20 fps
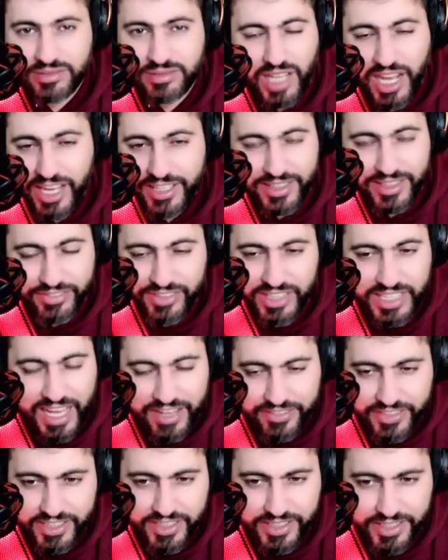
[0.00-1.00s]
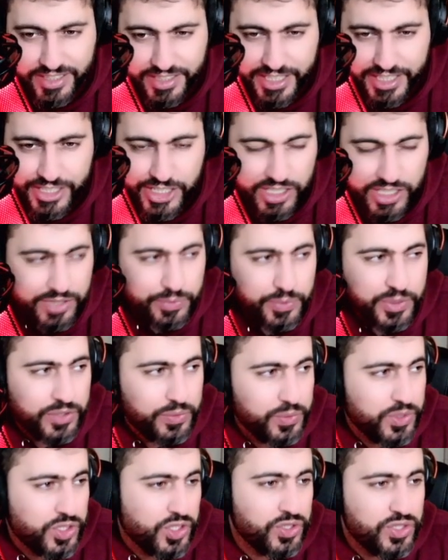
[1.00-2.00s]
If they have anything, actually,
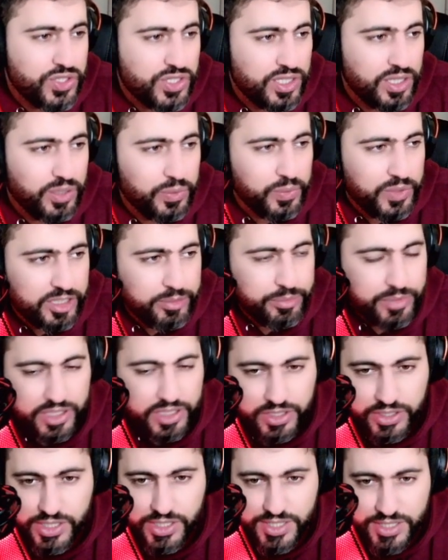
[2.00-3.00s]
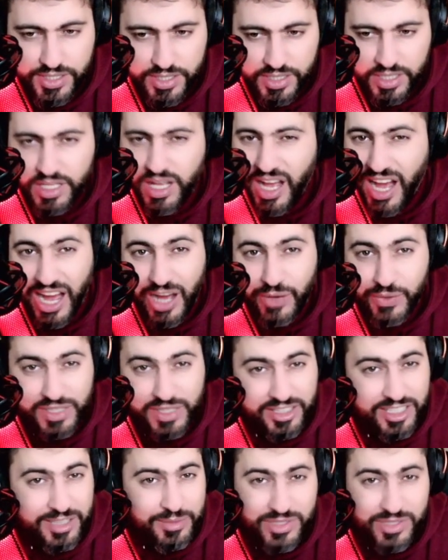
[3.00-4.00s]
we should still win because our
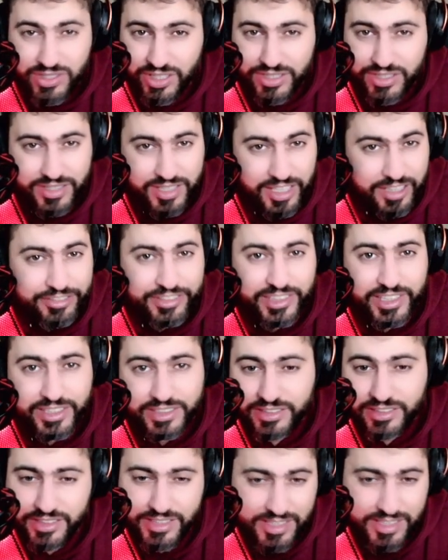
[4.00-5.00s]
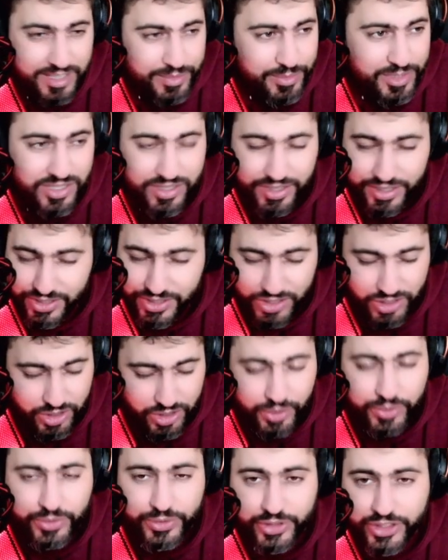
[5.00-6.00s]
team is just different. This team is just
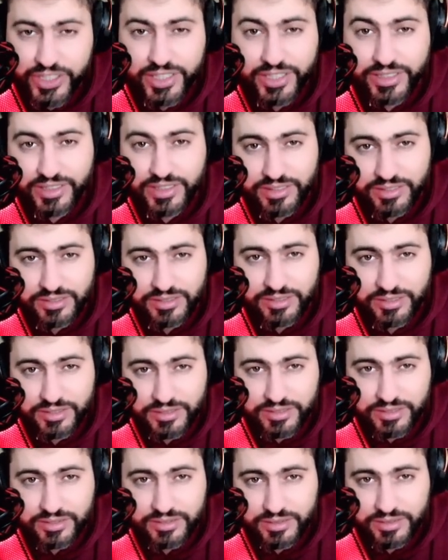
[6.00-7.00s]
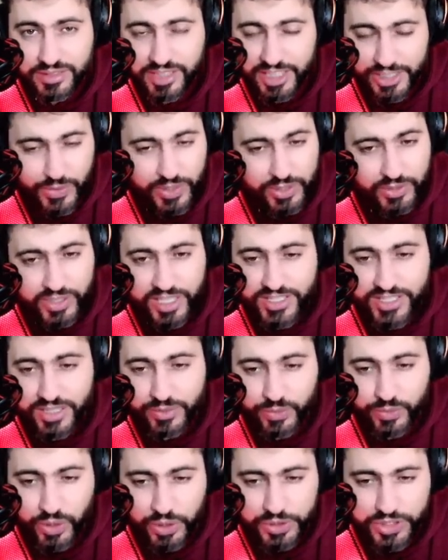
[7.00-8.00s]
so good. That's why you guys are
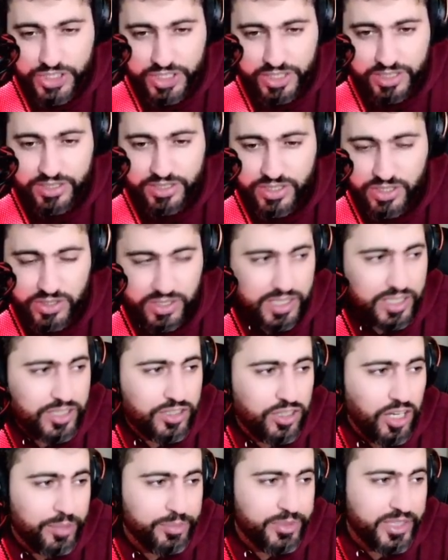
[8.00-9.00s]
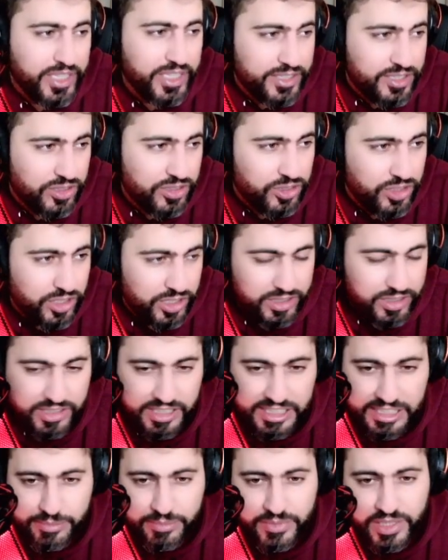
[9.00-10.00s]
watching. So you can copy a good
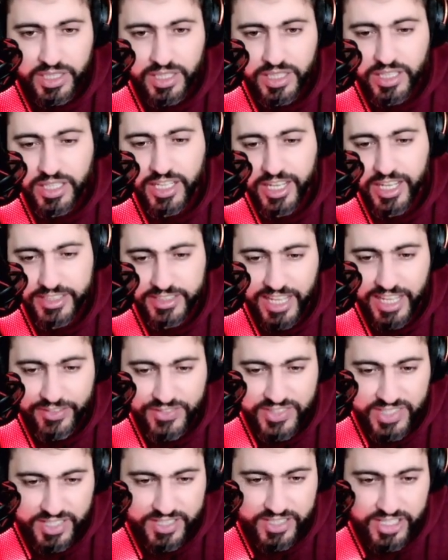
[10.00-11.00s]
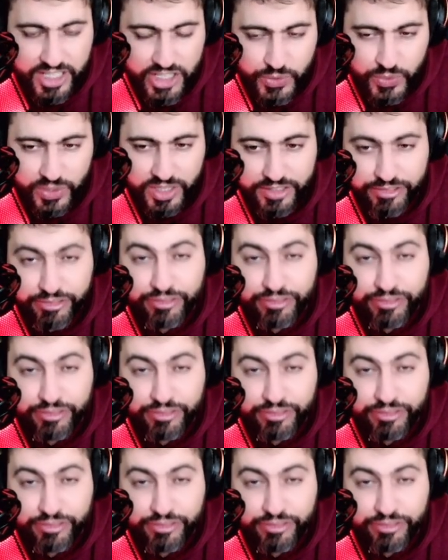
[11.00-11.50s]
team and have success with it.